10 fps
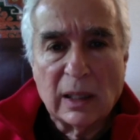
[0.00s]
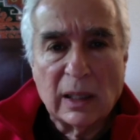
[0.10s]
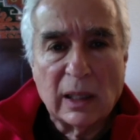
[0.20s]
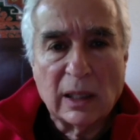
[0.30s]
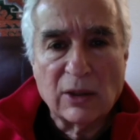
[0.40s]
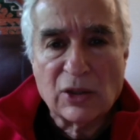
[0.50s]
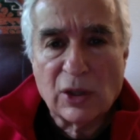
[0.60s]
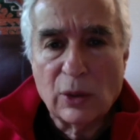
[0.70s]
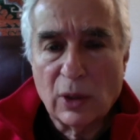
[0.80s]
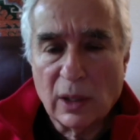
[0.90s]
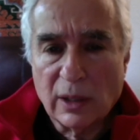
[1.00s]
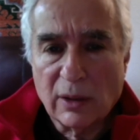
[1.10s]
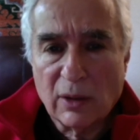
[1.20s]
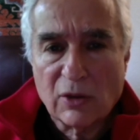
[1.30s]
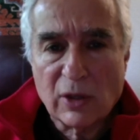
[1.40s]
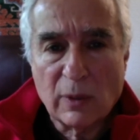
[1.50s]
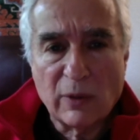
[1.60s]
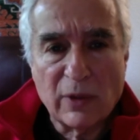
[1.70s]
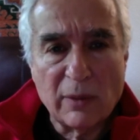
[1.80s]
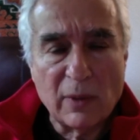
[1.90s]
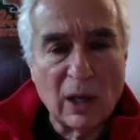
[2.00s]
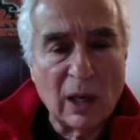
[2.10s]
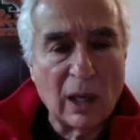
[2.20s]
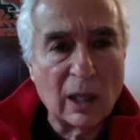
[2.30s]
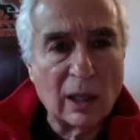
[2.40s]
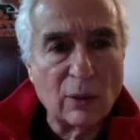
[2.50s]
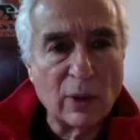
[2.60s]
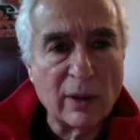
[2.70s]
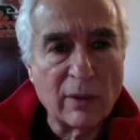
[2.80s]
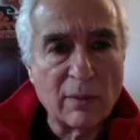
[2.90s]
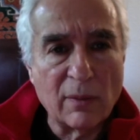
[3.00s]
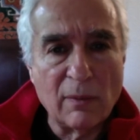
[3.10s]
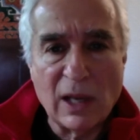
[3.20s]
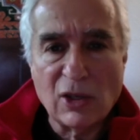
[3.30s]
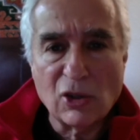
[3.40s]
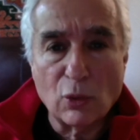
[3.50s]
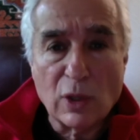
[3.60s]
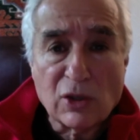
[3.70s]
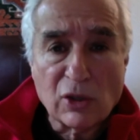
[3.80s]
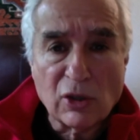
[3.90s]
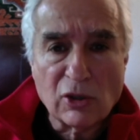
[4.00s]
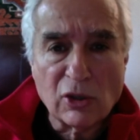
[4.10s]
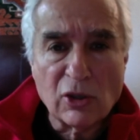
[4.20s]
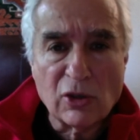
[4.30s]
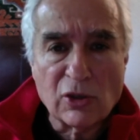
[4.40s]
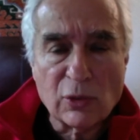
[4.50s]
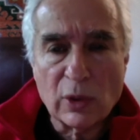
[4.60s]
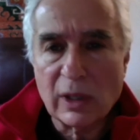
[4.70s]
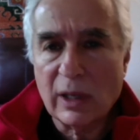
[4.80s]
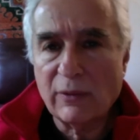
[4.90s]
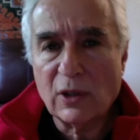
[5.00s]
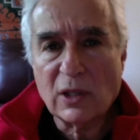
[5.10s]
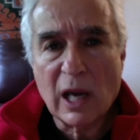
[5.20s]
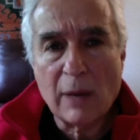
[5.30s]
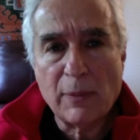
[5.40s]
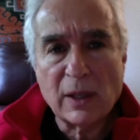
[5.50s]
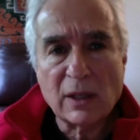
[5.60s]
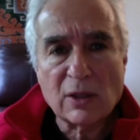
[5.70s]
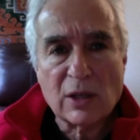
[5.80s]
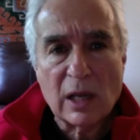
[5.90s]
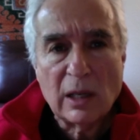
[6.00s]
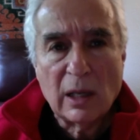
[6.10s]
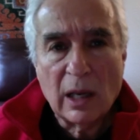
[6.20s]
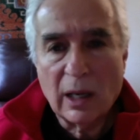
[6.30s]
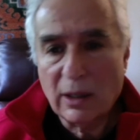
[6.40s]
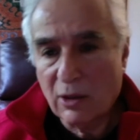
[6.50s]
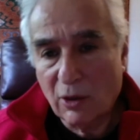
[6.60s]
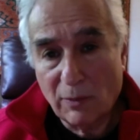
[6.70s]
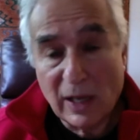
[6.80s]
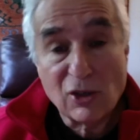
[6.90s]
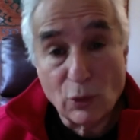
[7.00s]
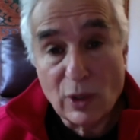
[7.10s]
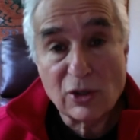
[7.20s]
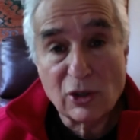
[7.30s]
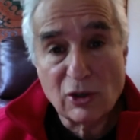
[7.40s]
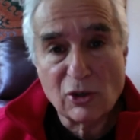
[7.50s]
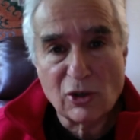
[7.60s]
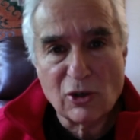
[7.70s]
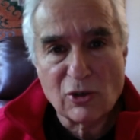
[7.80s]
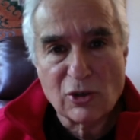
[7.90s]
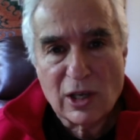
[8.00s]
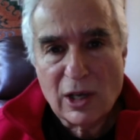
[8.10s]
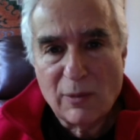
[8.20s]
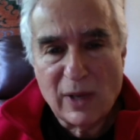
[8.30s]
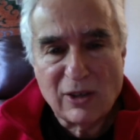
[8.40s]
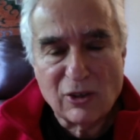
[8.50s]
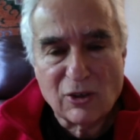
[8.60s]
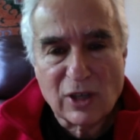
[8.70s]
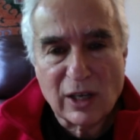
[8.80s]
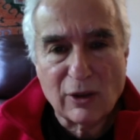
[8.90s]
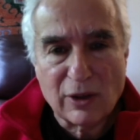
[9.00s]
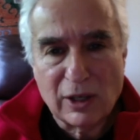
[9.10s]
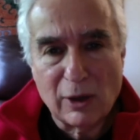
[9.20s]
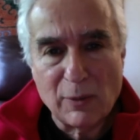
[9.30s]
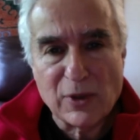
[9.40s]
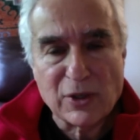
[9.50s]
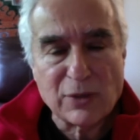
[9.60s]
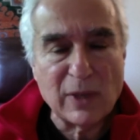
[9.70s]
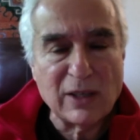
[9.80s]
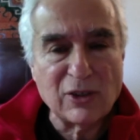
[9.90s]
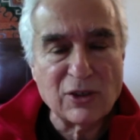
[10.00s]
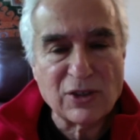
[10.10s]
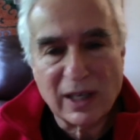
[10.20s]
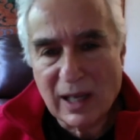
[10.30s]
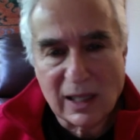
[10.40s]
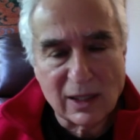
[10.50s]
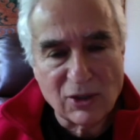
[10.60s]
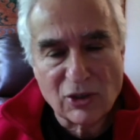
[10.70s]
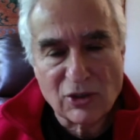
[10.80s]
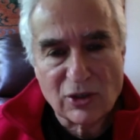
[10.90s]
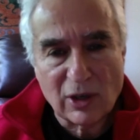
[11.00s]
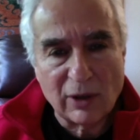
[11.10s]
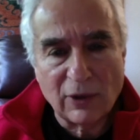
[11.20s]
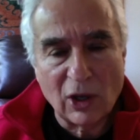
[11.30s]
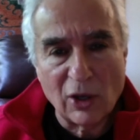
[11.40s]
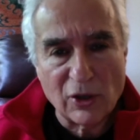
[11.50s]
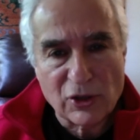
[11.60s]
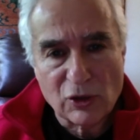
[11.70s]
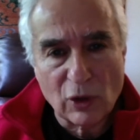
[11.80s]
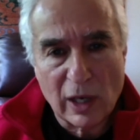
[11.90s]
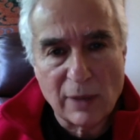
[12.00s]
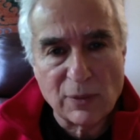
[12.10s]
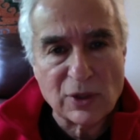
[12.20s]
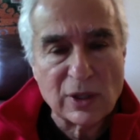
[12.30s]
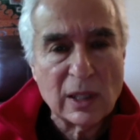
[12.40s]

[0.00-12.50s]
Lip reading: and so on. Some of them are with major researchers. We cover topics, major researchers, major psychotherapists, major psychologists of all stripes,